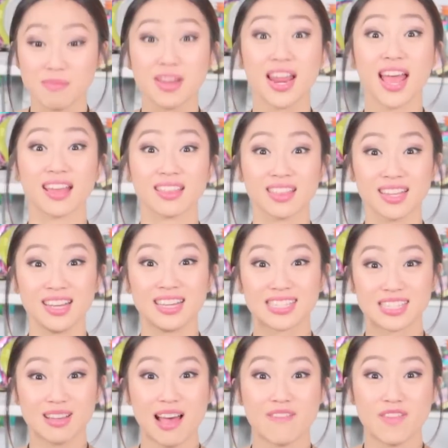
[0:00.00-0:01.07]
I'm an actor,
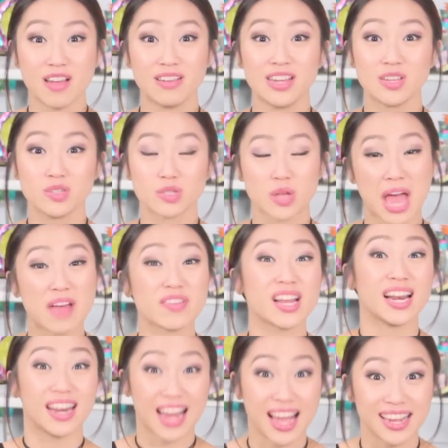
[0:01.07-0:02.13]
so I'm very used to
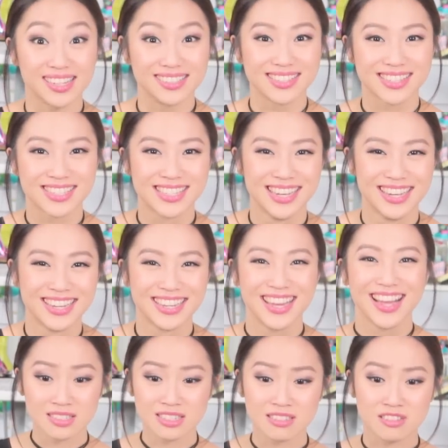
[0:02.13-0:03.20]
having lines.
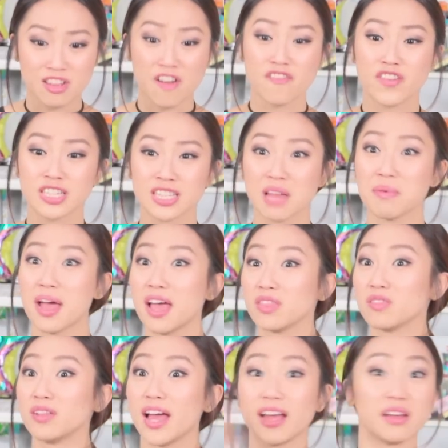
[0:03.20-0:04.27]
So this was the first time I had
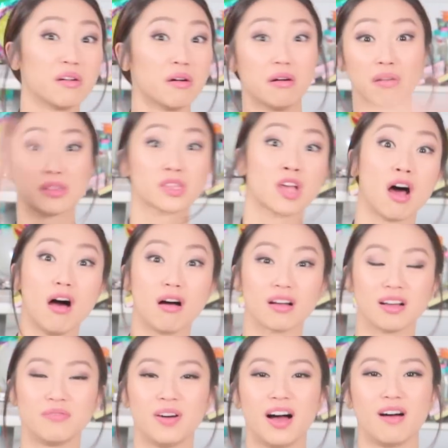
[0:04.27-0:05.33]
to like
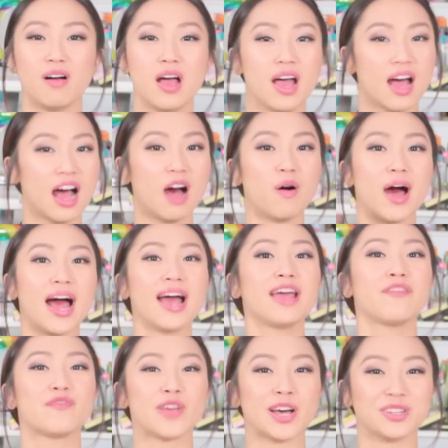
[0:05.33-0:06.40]
talk about how
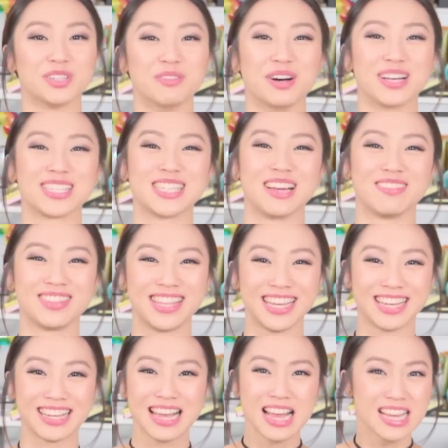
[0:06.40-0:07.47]
I felt about
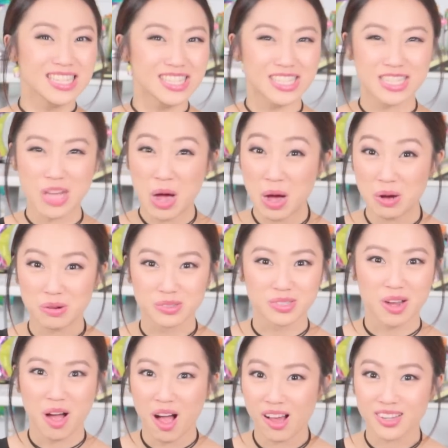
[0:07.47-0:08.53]
something. So
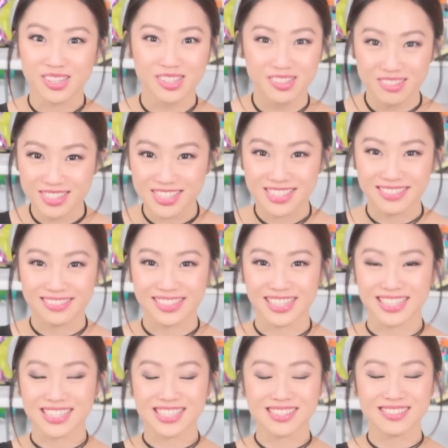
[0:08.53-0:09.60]
not used to
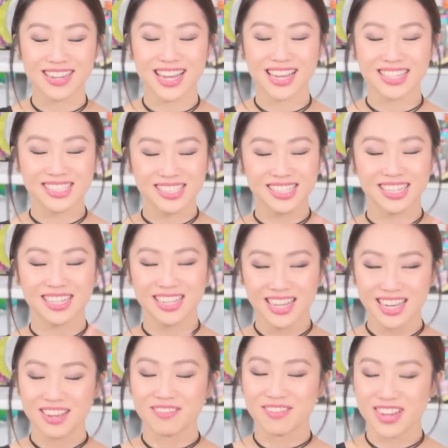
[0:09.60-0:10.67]
it. So I actually
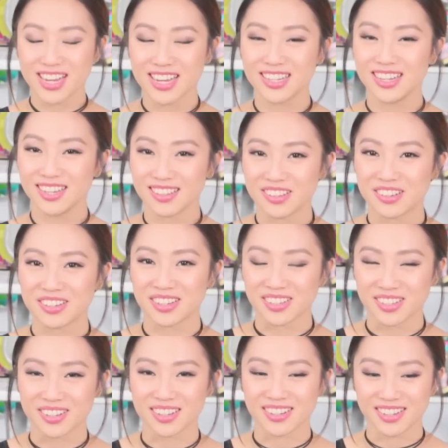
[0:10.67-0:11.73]
really learned a
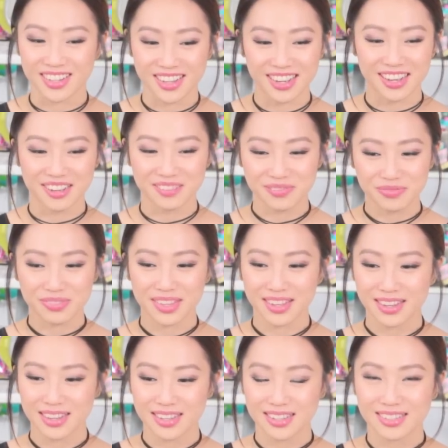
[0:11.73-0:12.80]
lot, yeah.
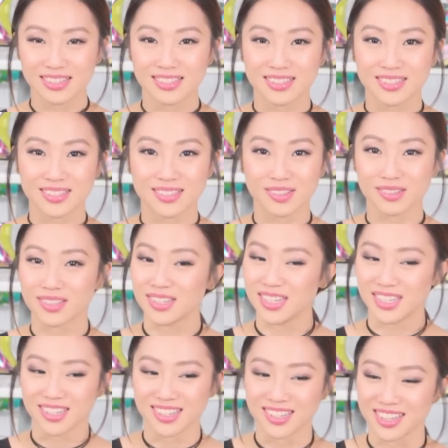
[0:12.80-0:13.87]
Totally
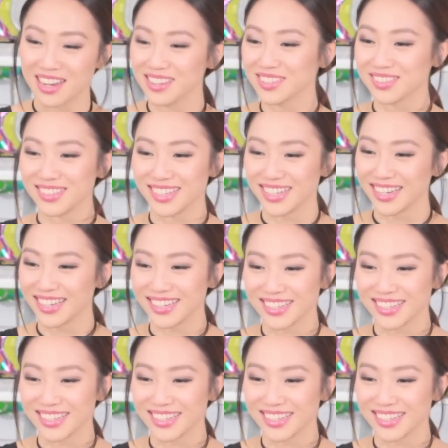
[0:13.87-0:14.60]
didn't think I was gonna get